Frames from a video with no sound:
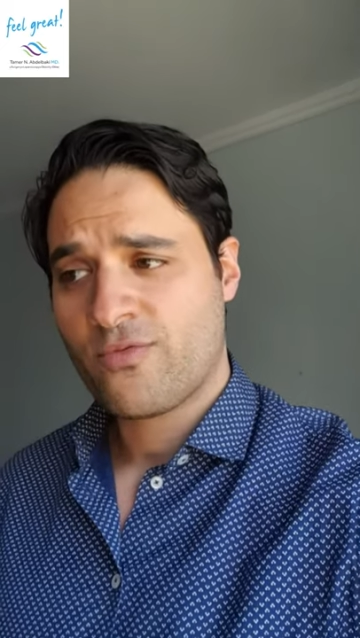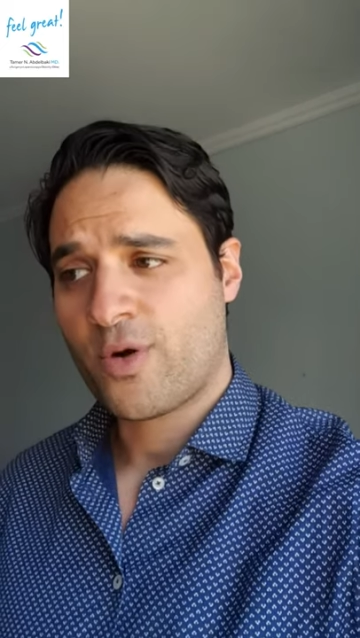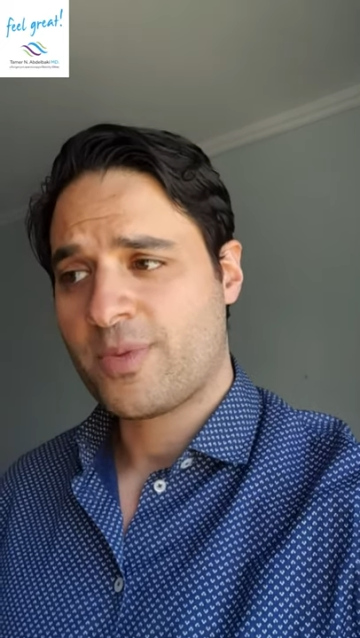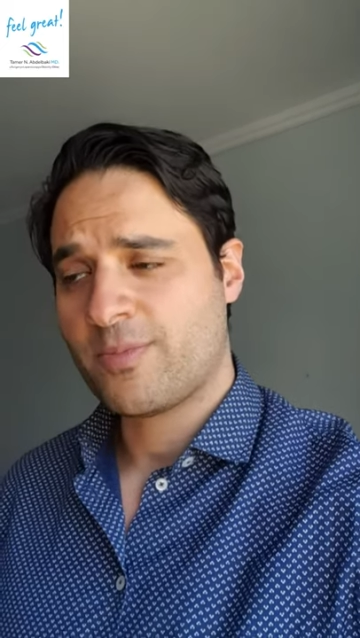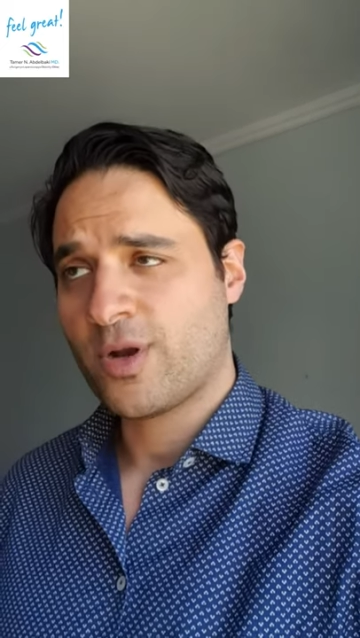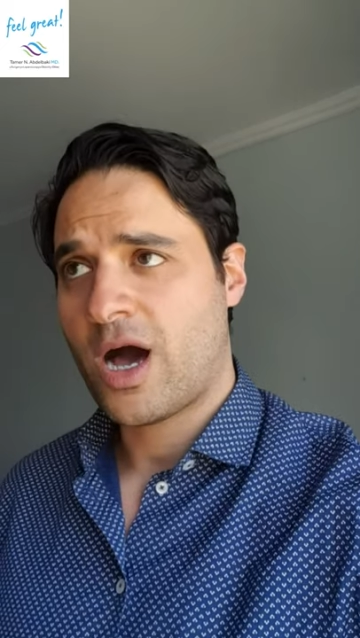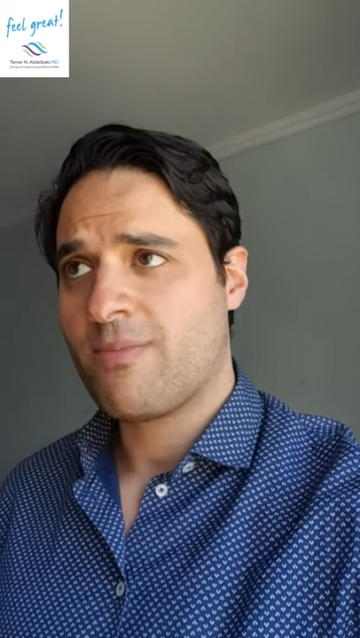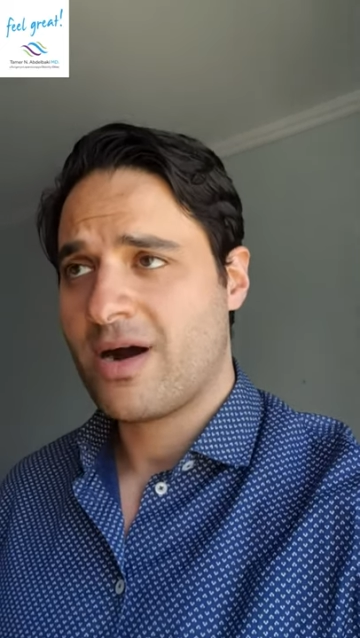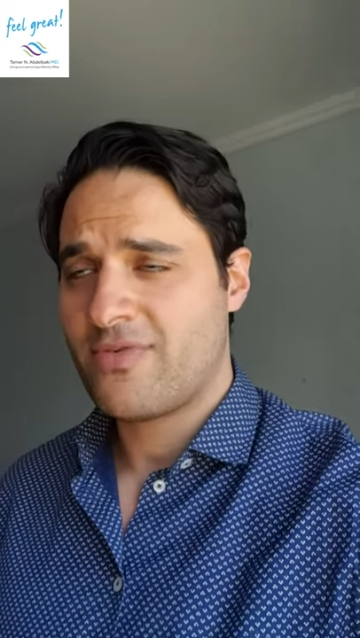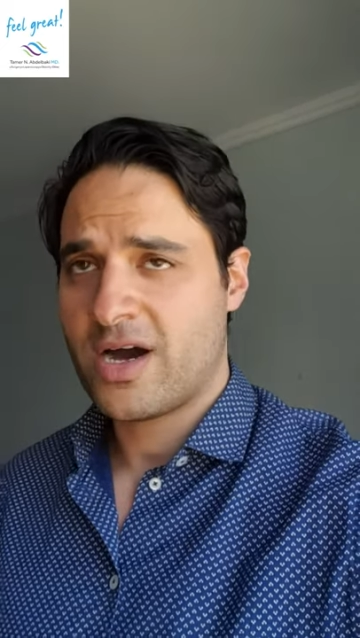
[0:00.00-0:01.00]
For people
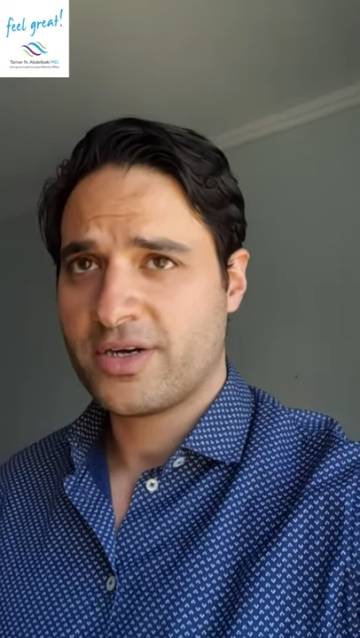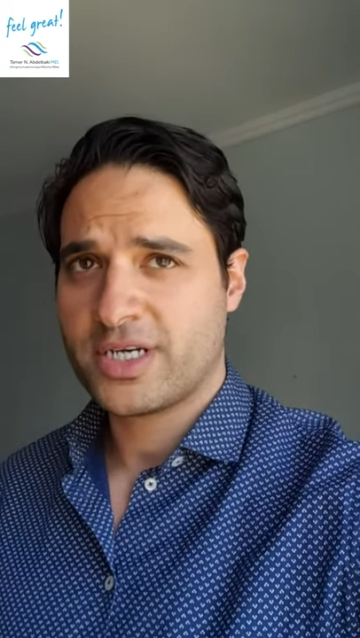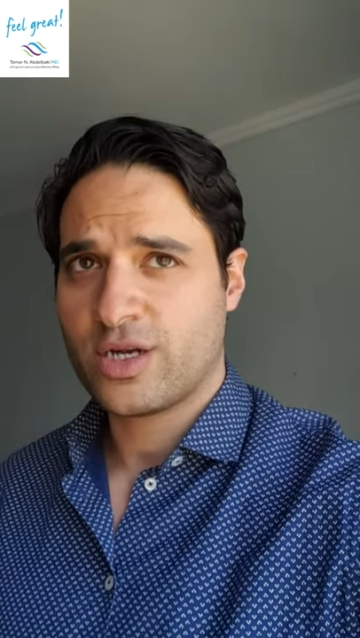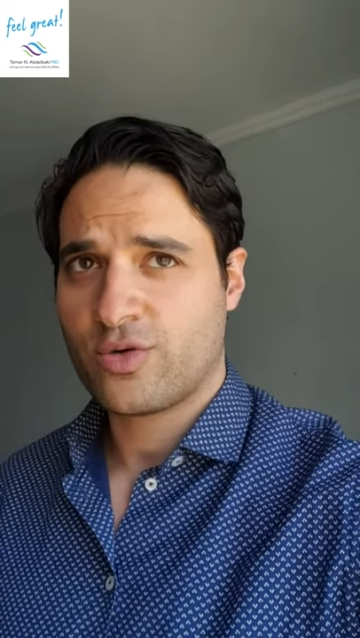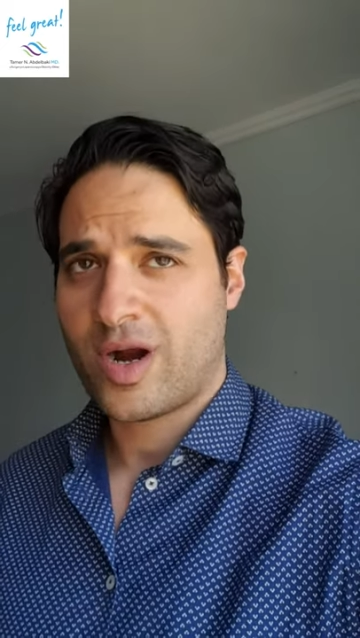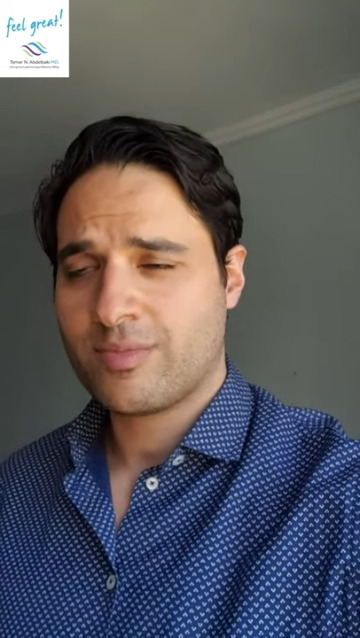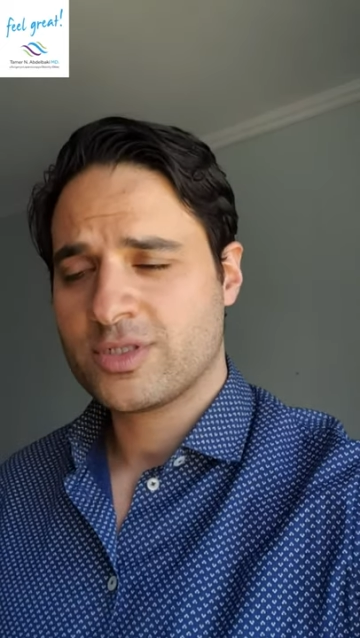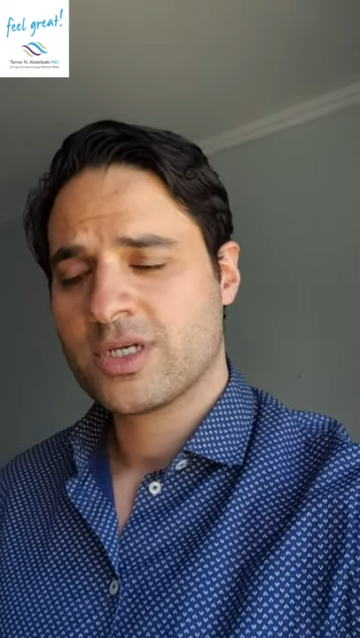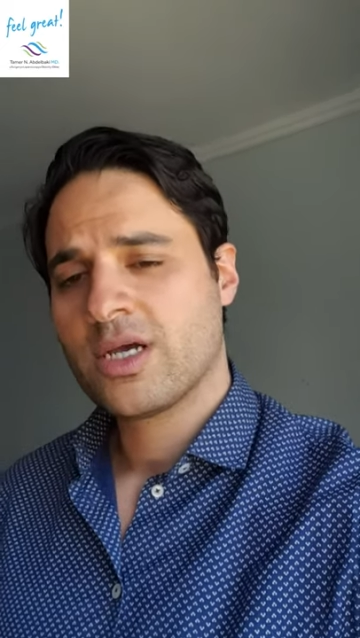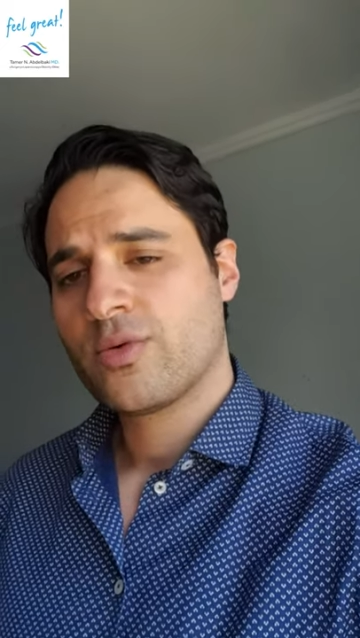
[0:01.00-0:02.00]
above 100 kilograms,